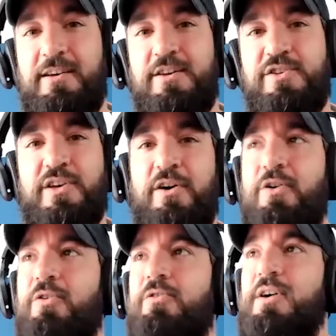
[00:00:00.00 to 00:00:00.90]

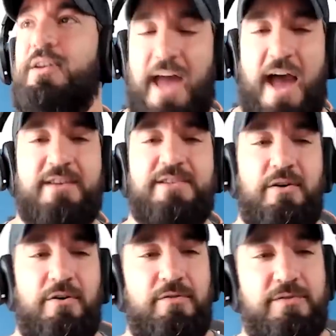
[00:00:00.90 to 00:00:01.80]
So mm-hmm. yeah,
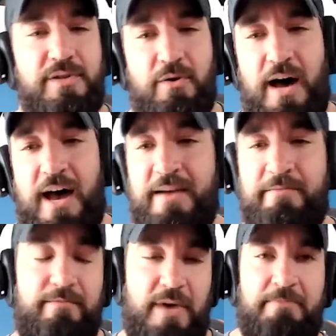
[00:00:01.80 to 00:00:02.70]
so so
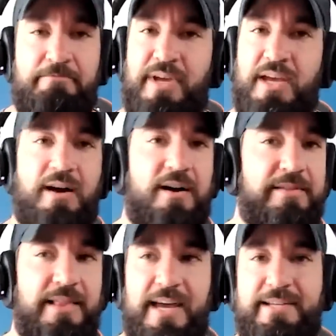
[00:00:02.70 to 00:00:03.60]
I'm I'm big
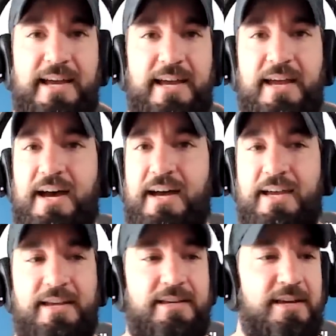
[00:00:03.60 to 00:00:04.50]
on leg day.
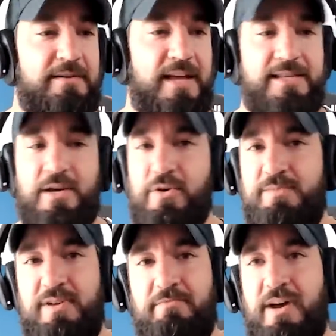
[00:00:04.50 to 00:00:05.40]
I that's always
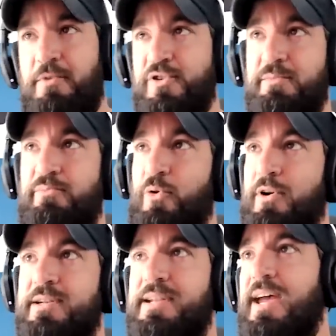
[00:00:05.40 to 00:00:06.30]
been my most
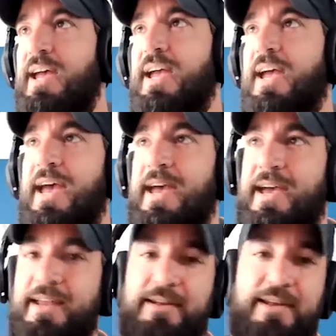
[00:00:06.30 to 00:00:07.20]
important day.
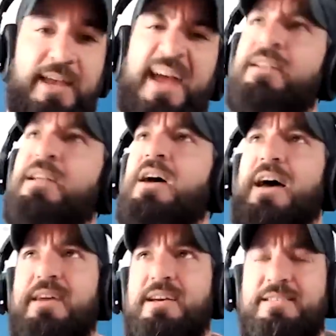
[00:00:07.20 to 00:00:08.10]
And again,
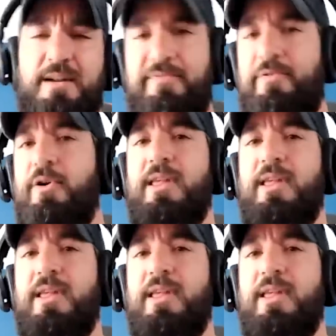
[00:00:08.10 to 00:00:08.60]
I think I said it before.